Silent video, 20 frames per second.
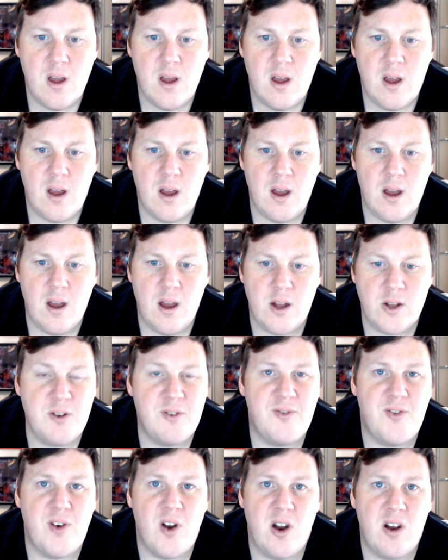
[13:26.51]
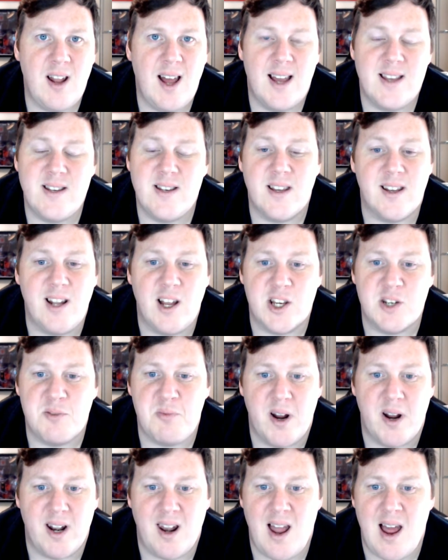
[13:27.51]
New fertilizer, you can now
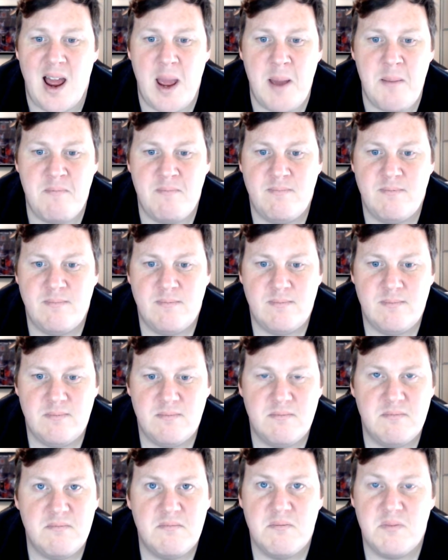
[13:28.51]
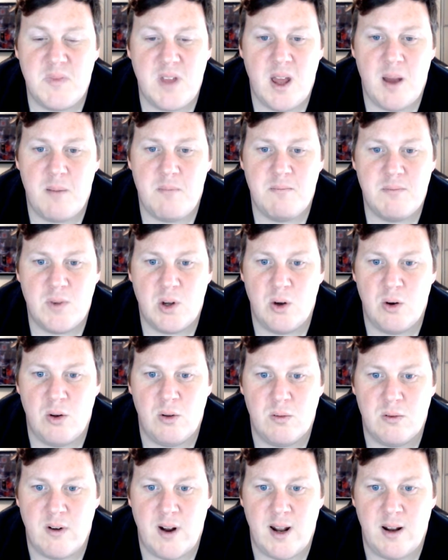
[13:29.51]
spread lime. Yep, cool,
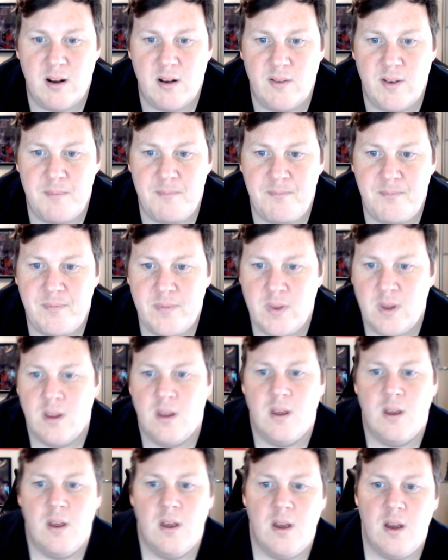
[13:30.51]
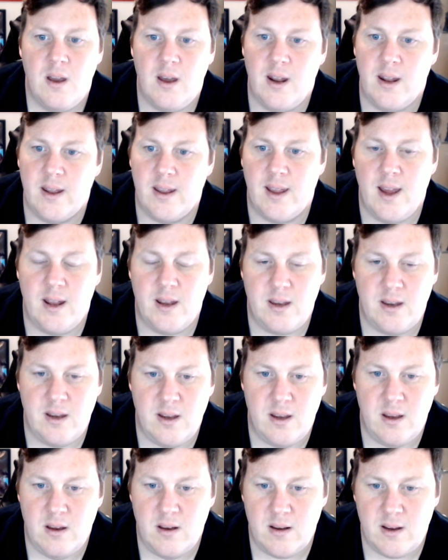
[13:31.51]
great, love it. And again,
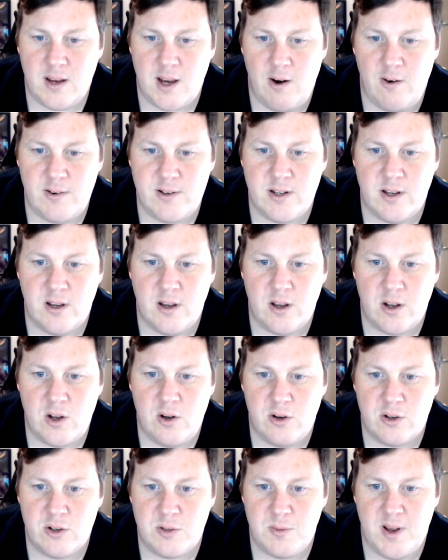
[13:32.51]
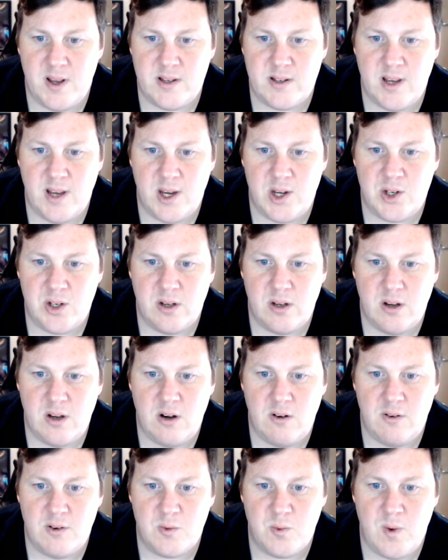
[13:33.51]
your character customization
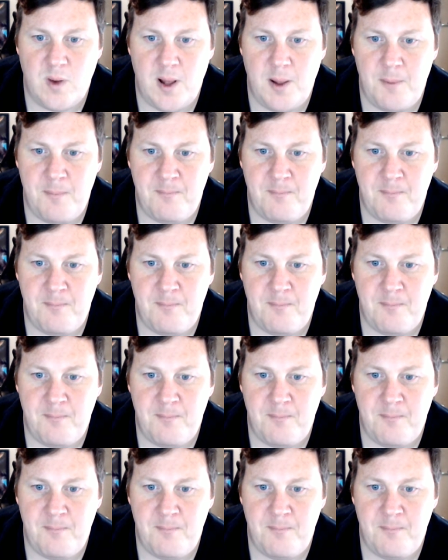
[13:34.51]
there as well.